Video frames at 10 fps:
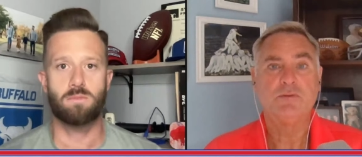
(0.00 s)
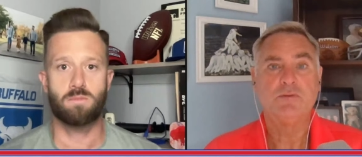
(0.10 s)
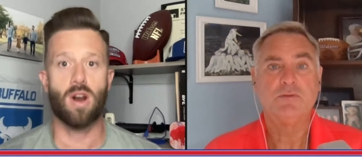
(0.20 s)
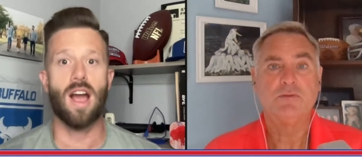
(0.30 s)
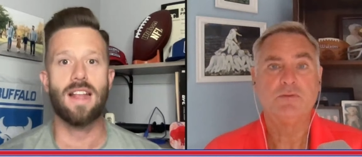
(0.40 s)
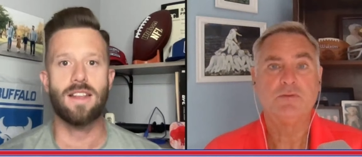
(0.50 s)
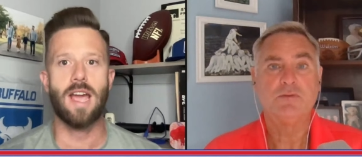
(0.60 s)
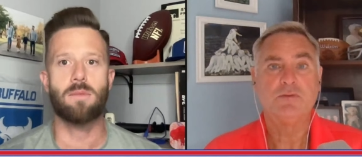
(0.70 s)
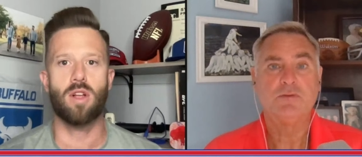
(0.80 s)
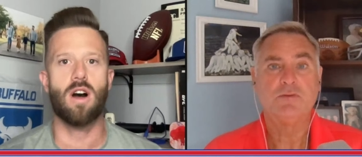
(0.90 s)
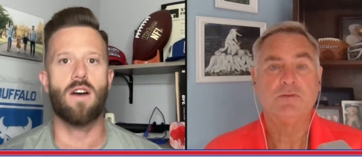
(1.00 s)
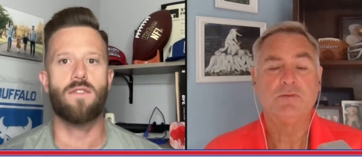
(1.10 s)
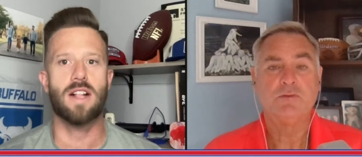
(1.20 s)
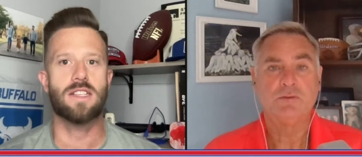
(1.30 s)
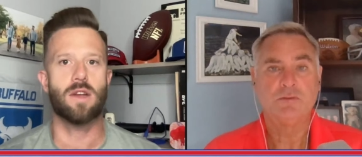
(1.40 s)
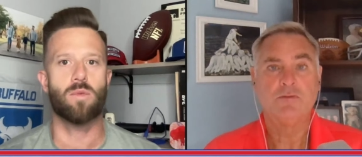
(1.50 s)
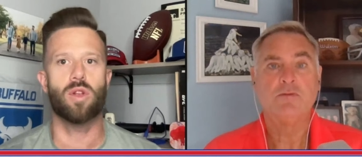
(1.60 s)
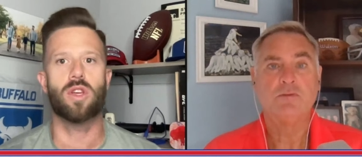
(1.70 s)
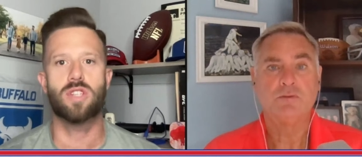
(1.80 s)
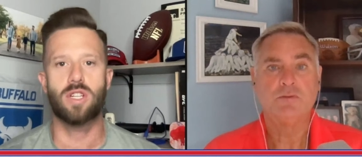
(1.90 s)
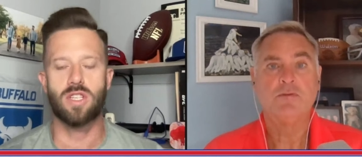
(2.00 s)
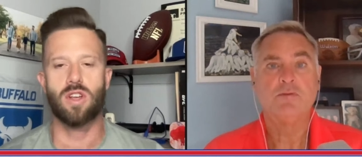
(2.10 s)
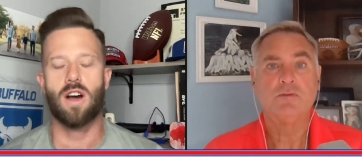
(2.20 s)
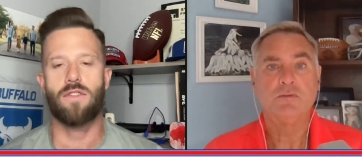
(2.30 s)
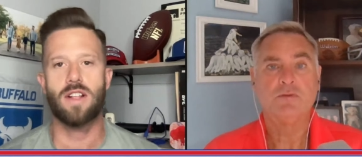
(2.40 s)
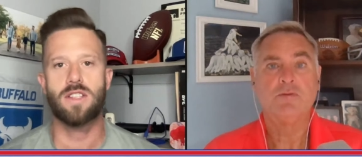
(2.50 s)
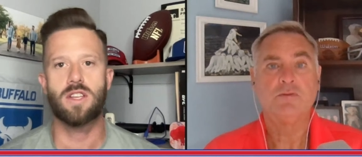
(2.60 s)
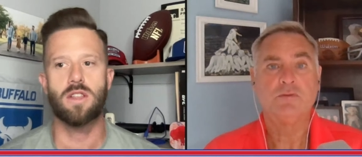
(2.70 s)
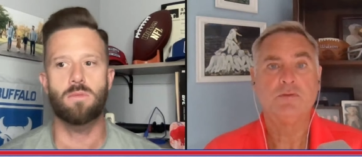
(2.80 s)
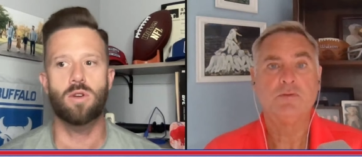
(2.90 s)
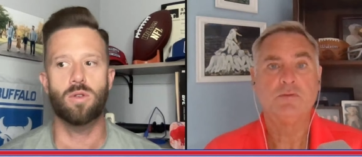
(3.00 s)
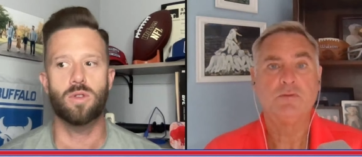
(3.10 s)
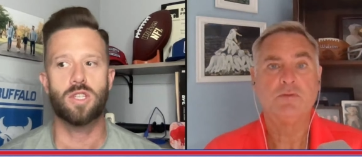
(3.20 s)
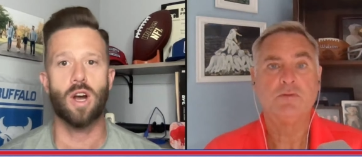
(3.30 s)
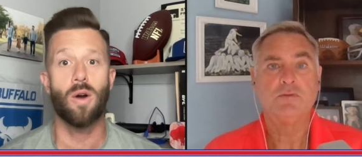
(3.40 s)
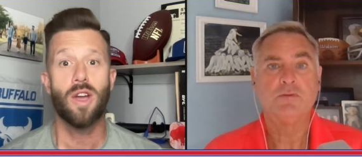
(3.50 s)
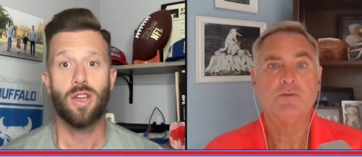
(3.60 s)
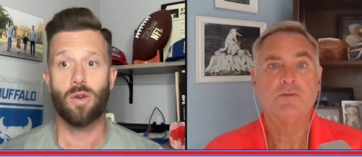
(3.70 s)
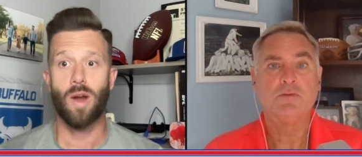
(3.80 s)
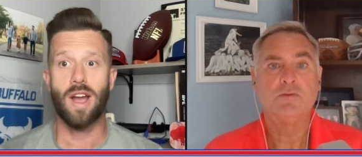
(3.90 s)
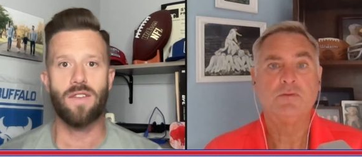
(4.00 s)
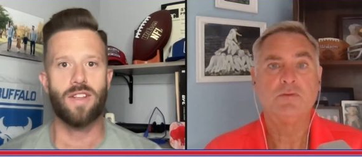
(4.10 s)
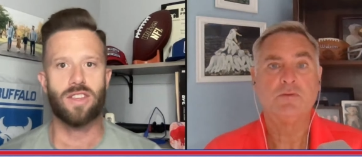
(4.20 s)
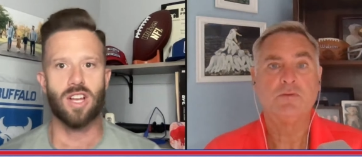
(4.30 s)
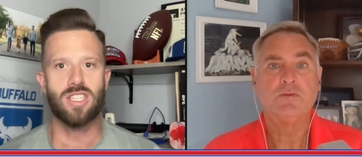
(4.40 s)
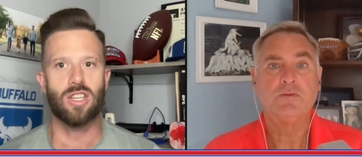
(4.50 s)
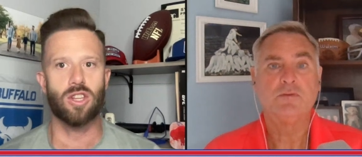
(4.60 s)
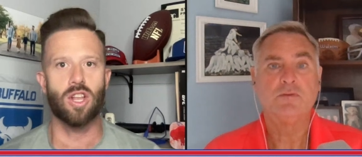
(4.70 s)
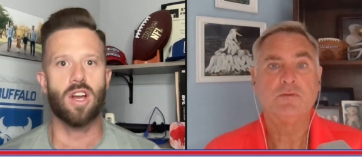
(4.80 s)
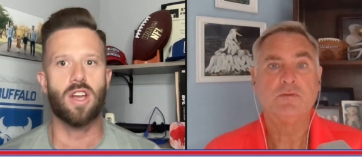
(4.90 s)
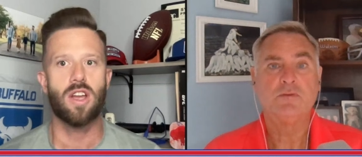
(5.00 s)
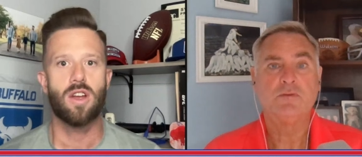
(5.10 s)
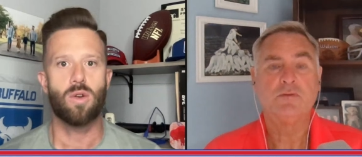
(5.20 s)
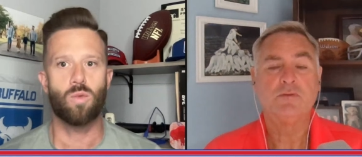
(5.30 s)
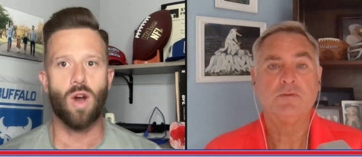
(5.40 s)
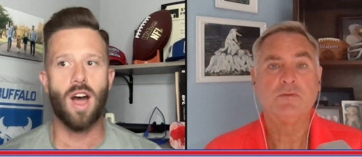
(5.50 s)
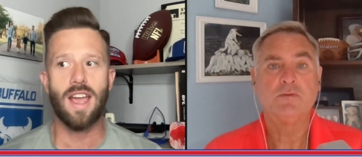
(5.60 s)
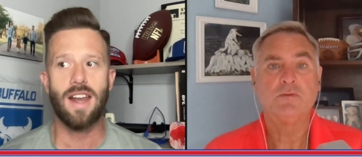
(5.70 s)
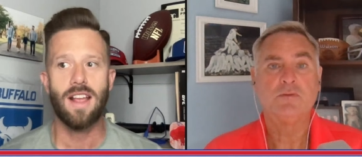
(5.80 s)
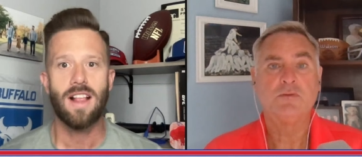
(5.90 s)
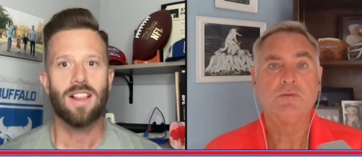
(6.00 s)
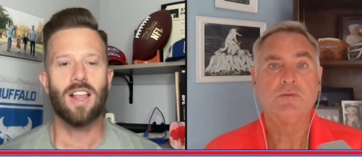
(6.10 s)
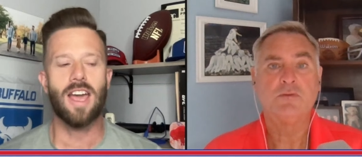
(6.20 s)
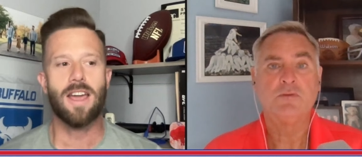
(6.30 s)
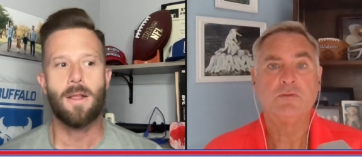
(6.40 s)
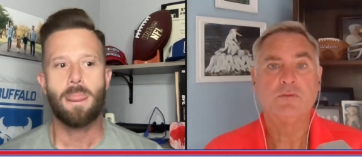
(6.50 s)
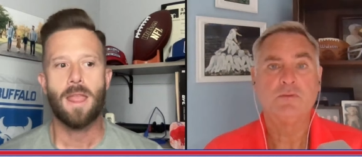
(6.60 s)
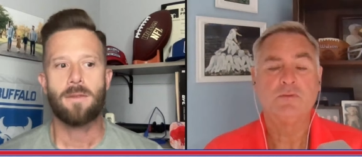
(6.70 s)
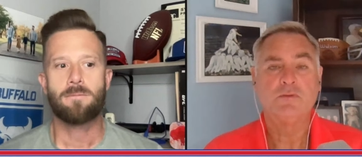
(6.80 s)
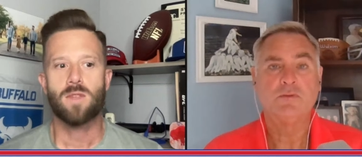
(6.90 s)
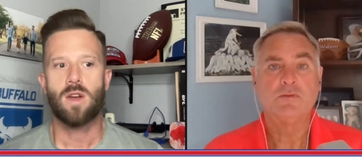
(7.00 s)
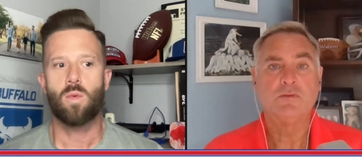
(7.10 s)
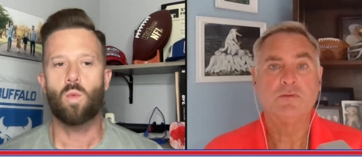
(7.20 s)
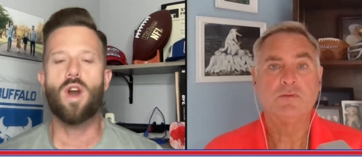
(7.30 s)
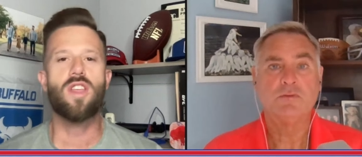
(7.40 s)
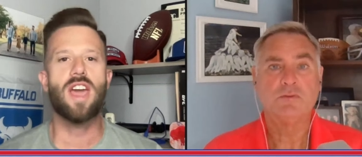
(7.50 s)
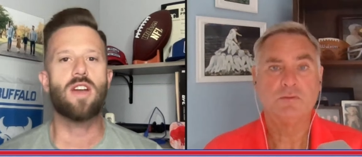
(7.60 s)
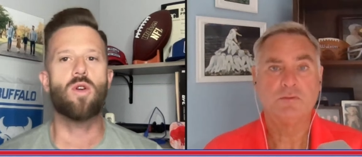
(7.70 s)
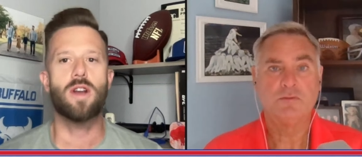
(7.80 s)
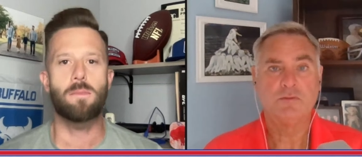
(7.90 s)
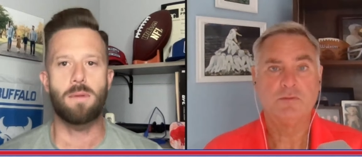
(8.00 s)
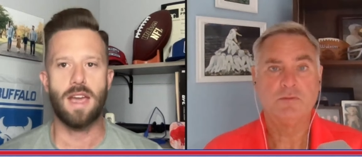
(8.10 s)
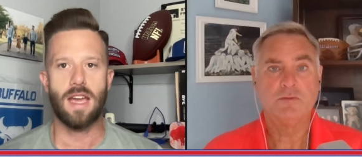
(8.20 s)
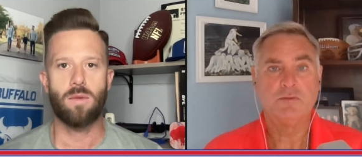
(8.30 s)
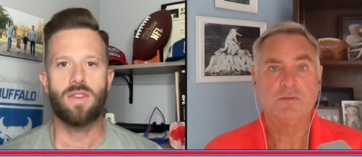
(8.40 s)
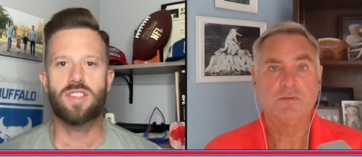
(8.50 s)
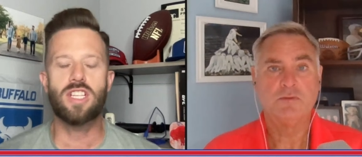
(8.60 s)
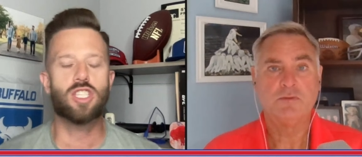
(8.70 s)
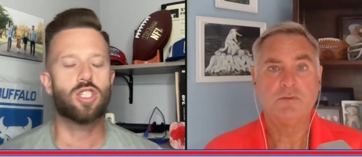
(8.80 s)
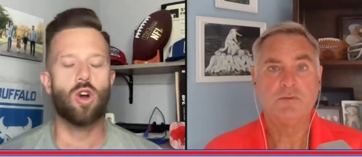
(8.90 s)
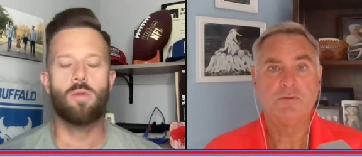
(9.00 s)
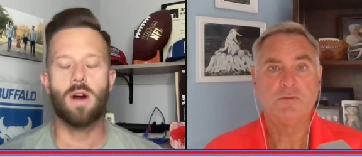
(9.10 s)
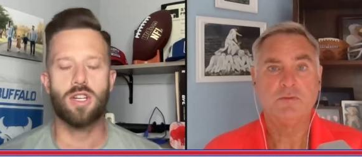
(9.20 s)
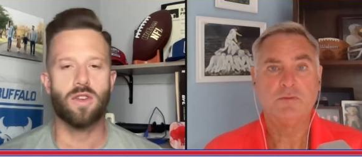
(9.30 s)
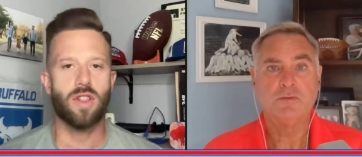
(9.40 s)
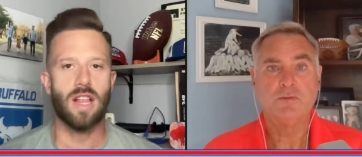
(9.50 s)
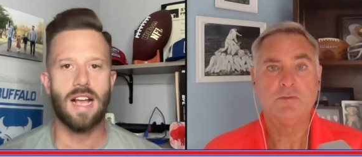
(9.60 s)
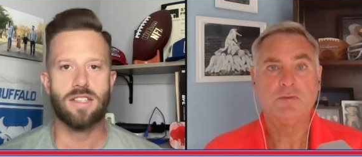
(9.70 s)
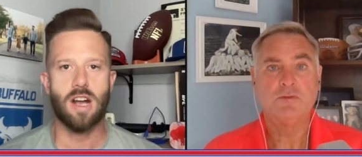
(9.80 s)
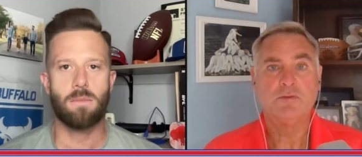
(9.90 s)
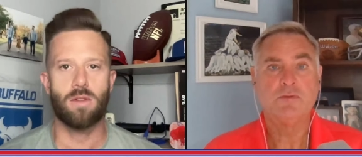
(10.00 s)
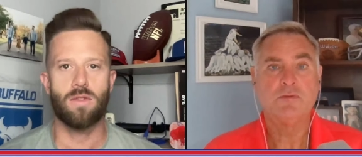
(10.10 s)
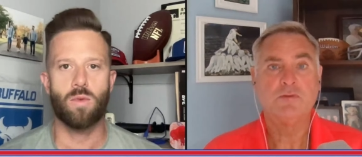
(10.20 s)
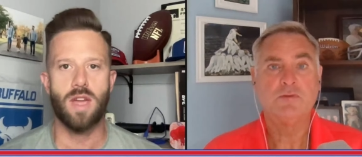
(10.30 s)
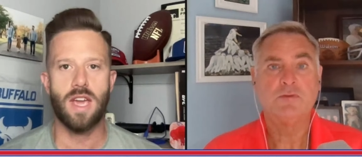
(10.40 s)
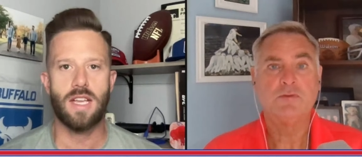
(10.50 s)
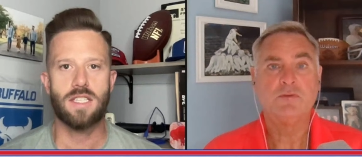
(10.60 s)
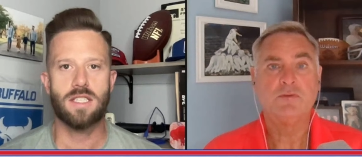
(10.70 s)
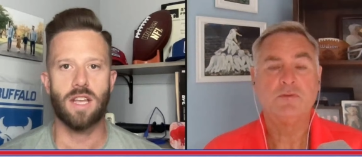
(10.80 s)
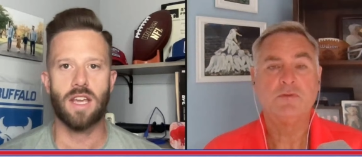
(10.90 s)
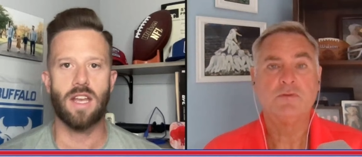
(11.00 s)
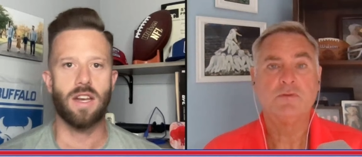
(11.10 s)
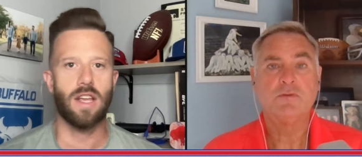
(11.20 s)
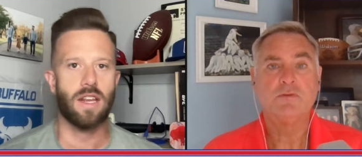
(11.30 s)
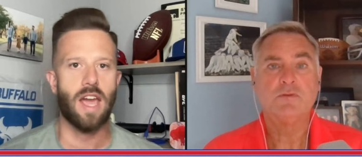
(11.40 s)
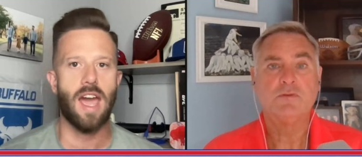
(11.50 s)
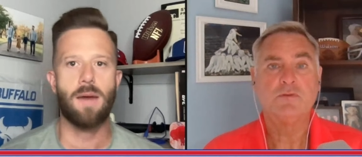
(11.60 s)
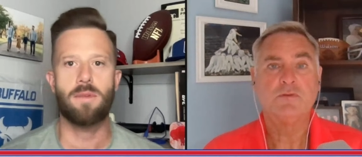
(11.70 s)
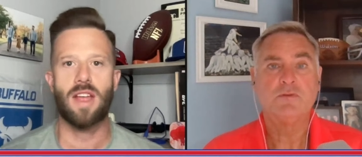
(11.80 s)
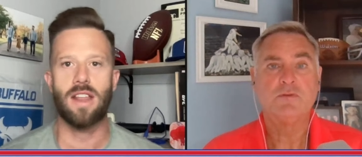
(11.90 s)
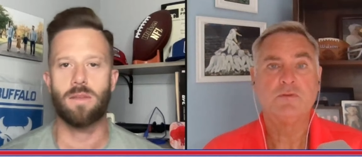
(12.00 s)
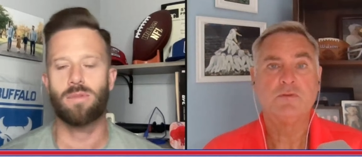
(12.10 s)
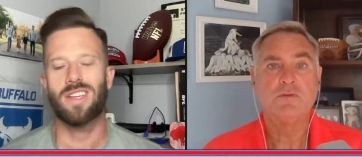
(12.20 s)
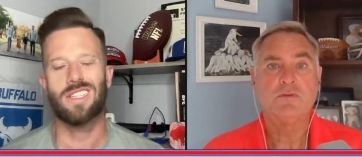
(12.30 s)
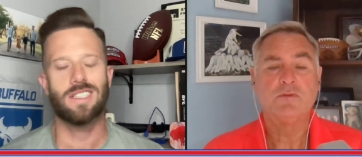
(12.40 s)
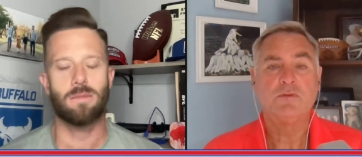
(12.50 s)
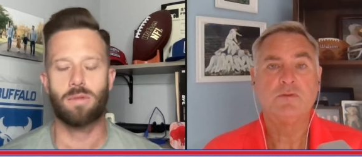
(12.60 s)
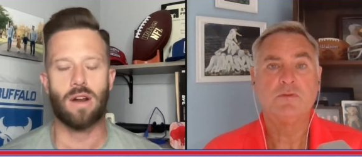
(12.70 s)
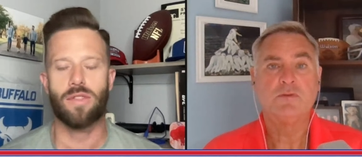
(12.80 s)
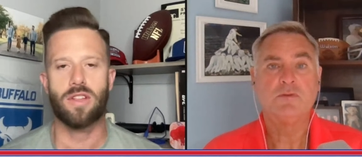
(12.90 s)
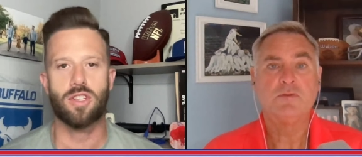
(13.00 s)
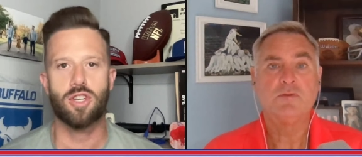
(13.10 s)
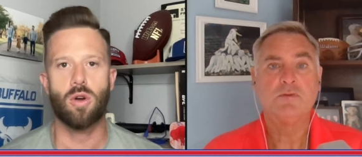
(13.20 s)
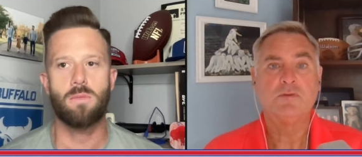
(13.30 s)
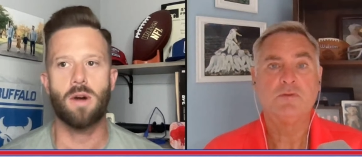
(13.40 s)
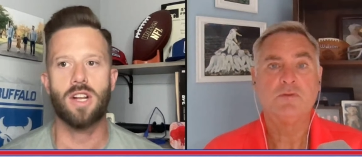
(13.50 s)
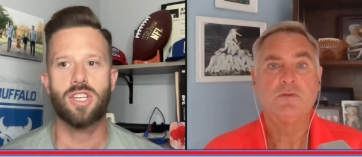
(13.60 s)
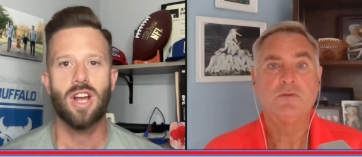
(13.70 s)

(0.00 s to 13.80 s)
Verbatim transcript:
Speaker 1: Brian Daboll offense that really took this offense to the moon. So you're right. If it doesn't look right, like what are they going to be? We've seen so much over the last couple of weeks, like in camp and then in the preseason. I don't think they're showing much.